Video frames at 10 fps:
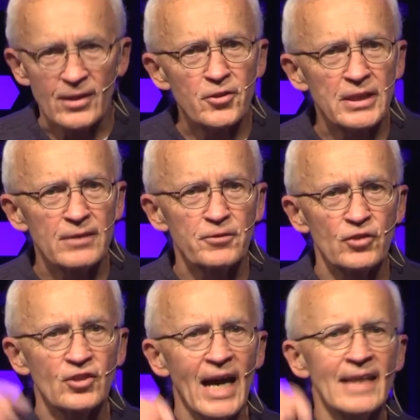Another
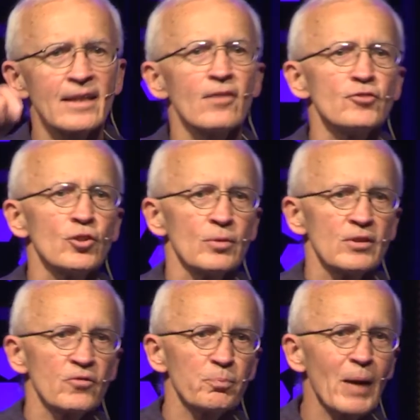gift is God loves you
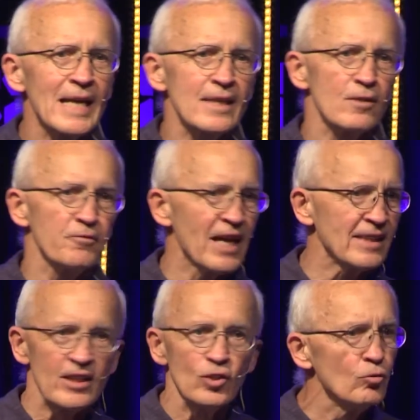in spite of the
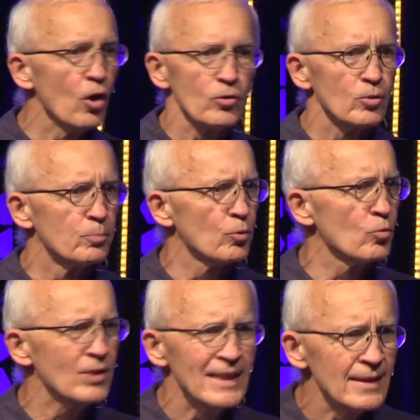fact that you know you're
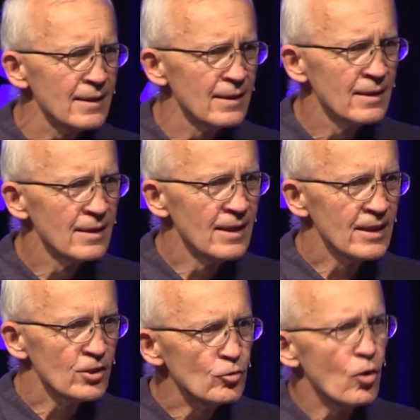broken.
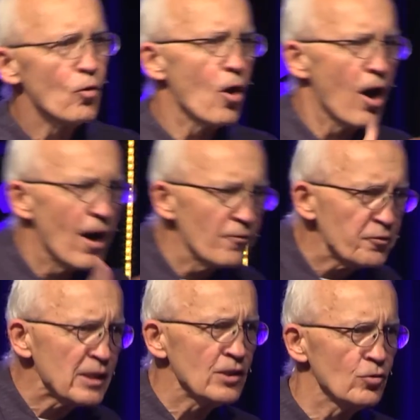You know
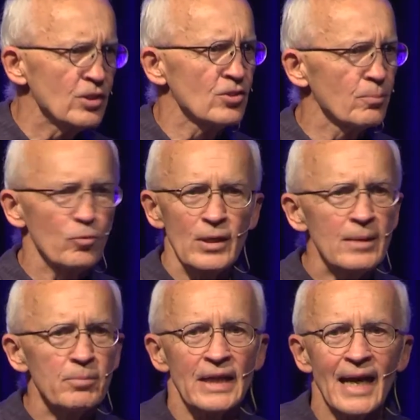often you
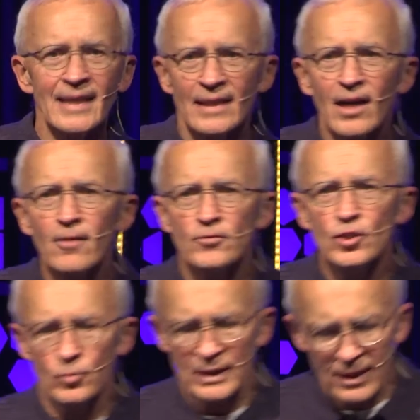disappoint him, but God
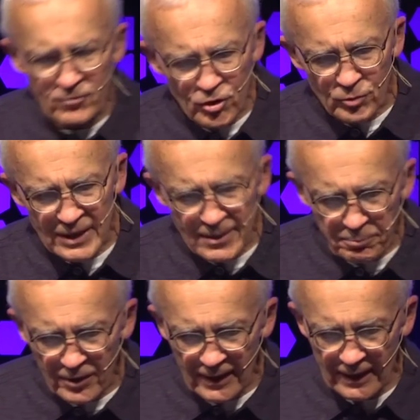loves you. He loves you
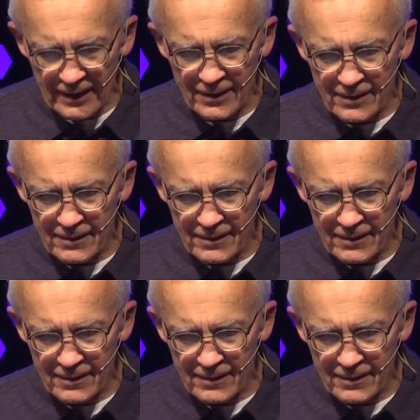deeply.